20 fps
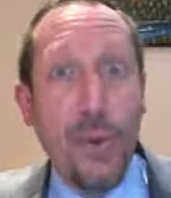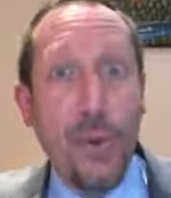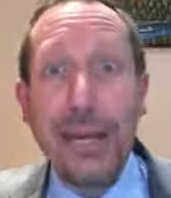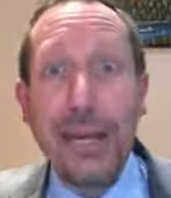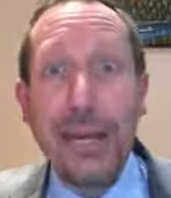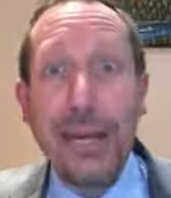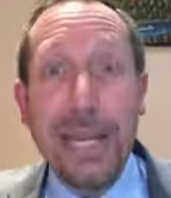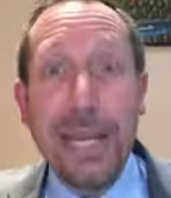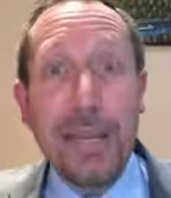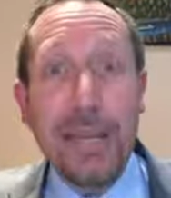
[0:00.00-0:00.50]

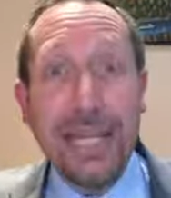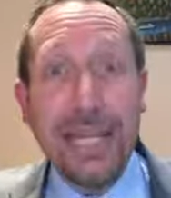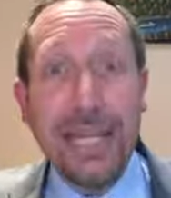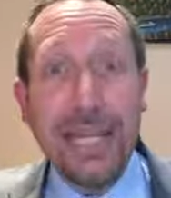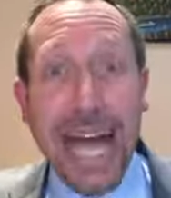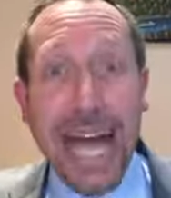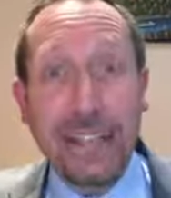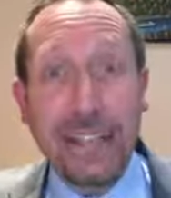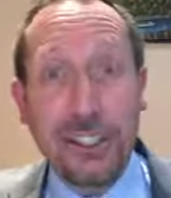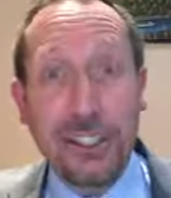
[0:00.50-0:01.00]
would he be
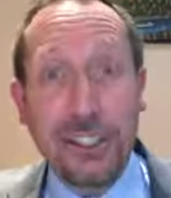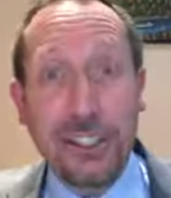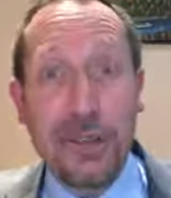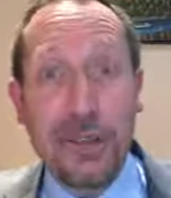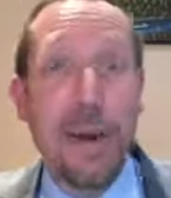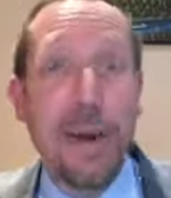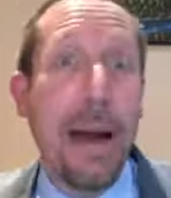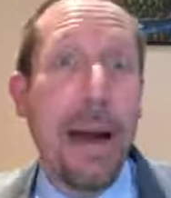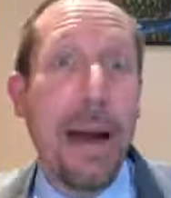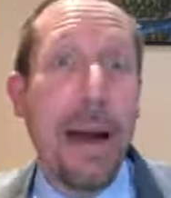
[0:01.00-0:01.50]
allowed
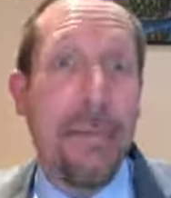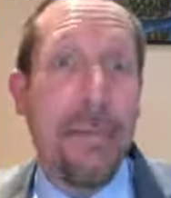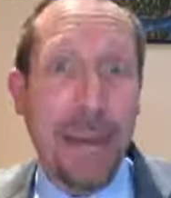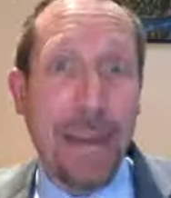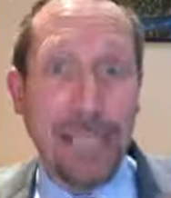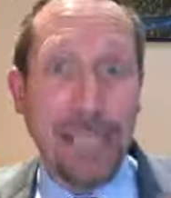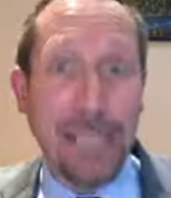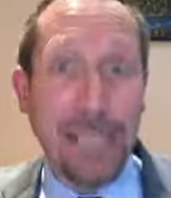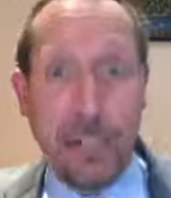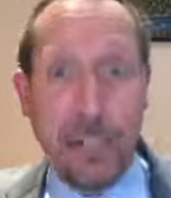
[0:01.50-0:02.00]
to
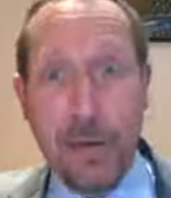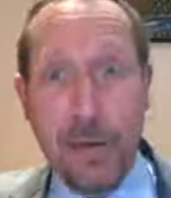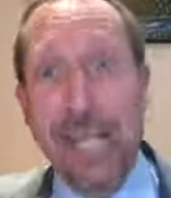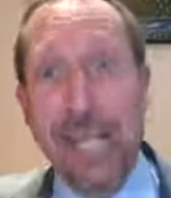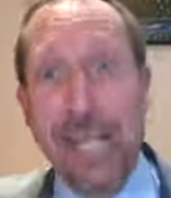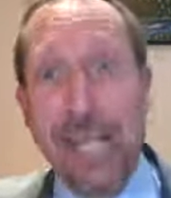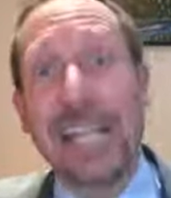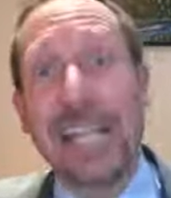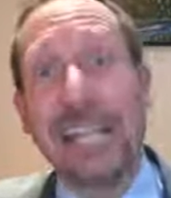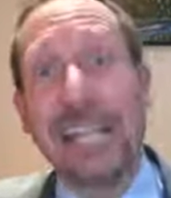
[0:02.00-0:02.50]

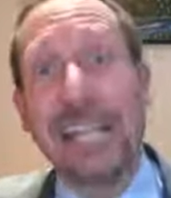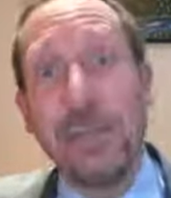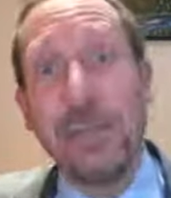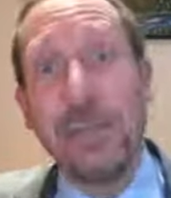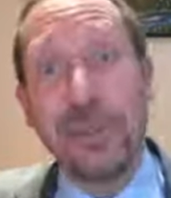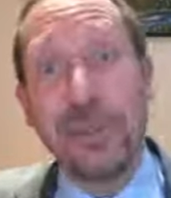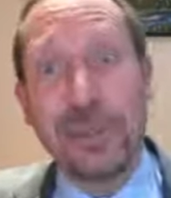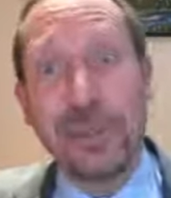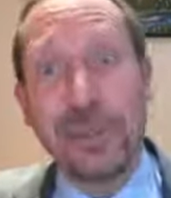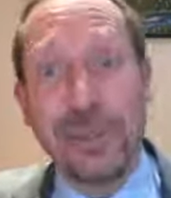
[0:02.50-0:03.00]
masquerade as a
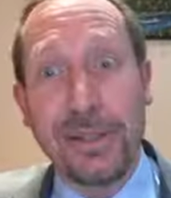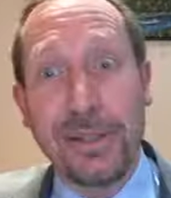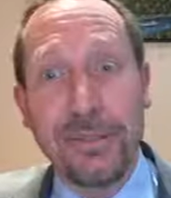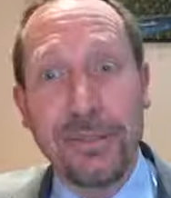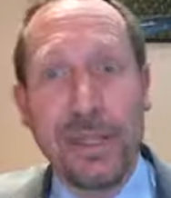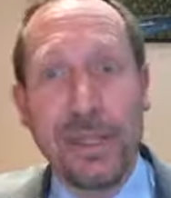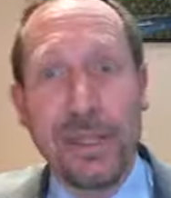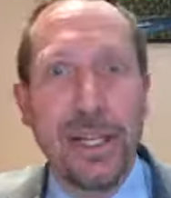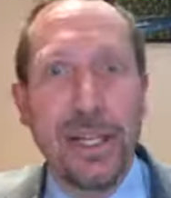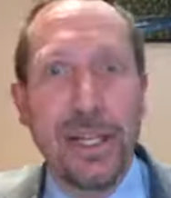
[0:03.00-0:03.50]
Muslim,